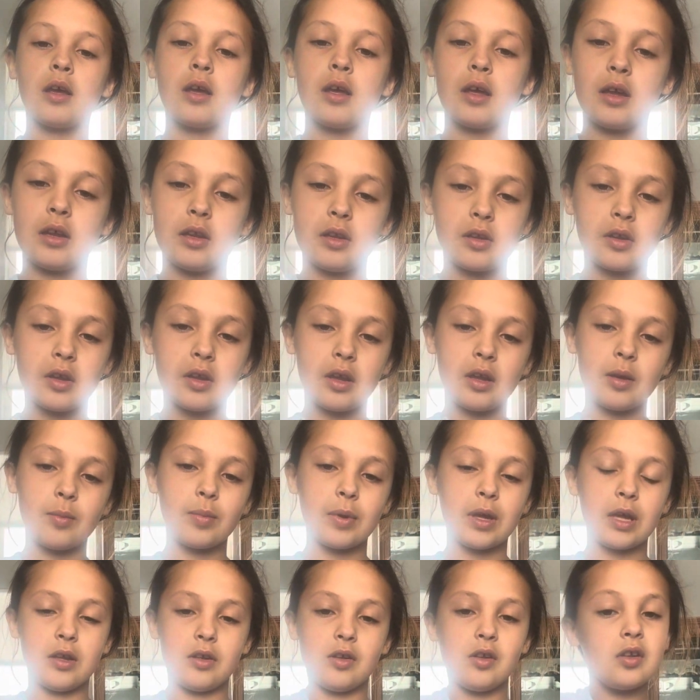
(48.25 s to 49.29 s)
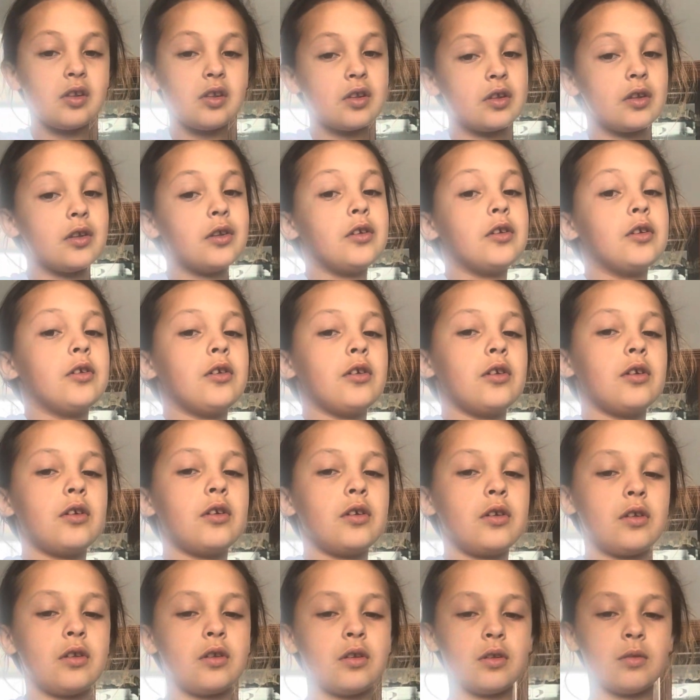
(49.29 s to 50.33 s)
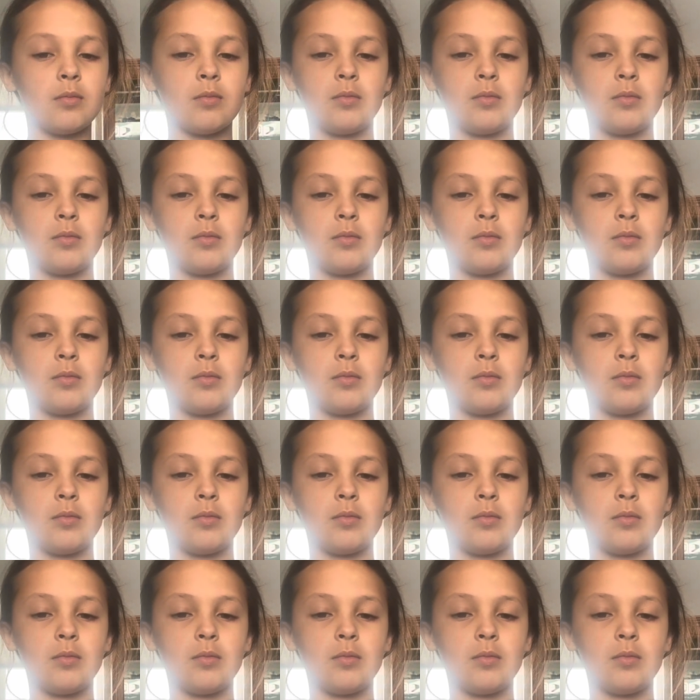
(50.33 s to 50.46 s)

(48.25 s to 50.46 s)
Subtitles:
and tape and scissors